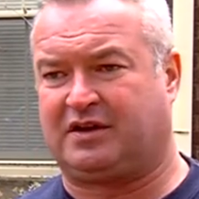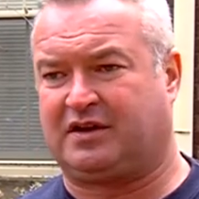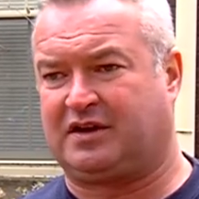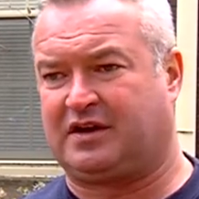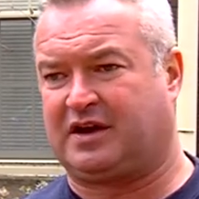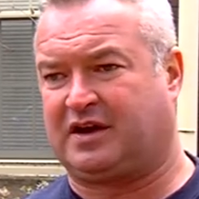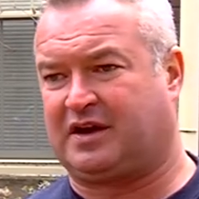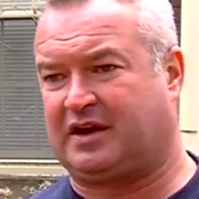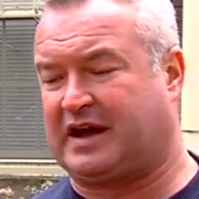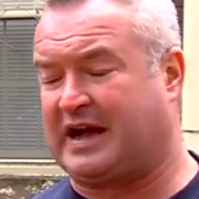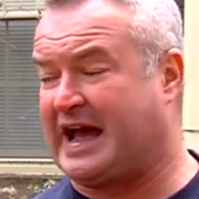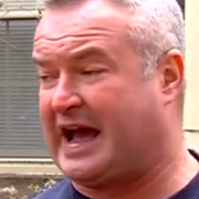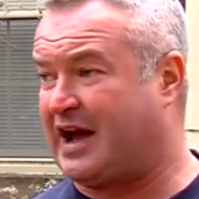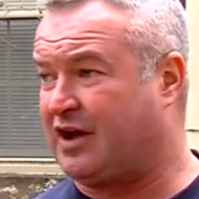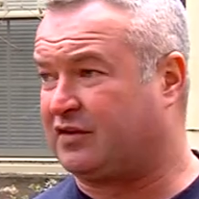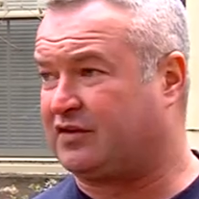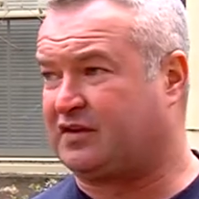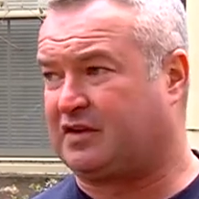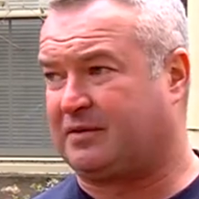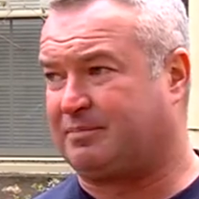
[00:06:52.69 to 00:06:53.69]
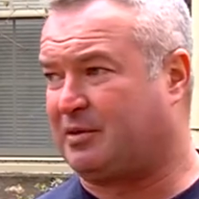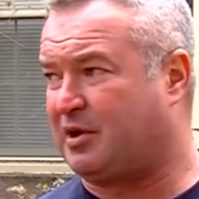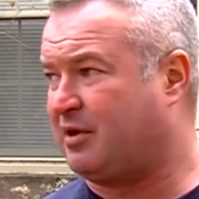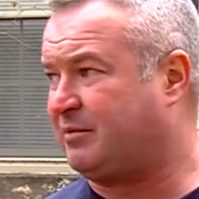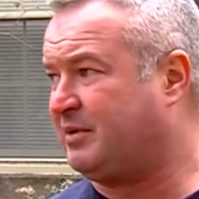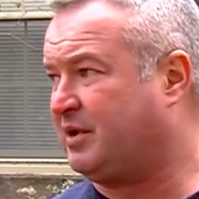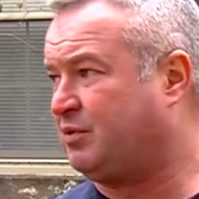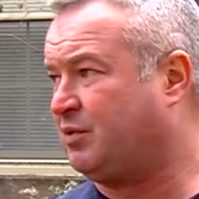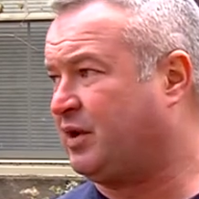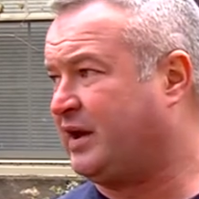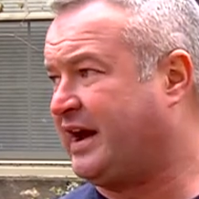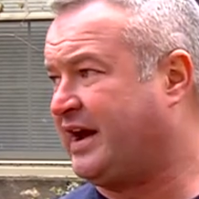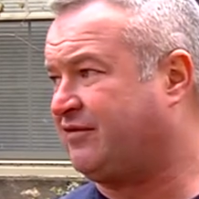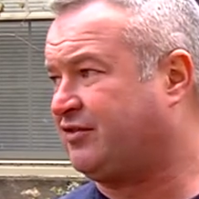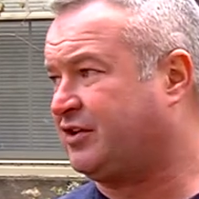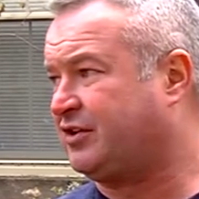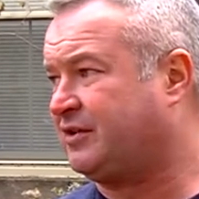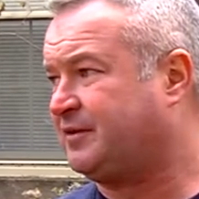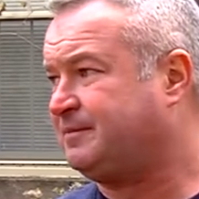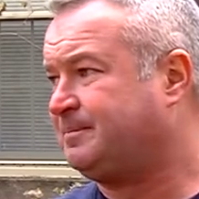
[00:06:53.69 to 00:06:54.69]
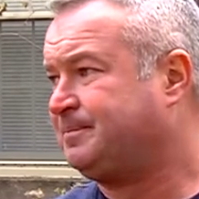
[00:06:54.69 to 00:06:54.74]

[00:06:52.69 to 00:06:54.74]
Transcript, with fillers: uh, a house, an apartment, whatever.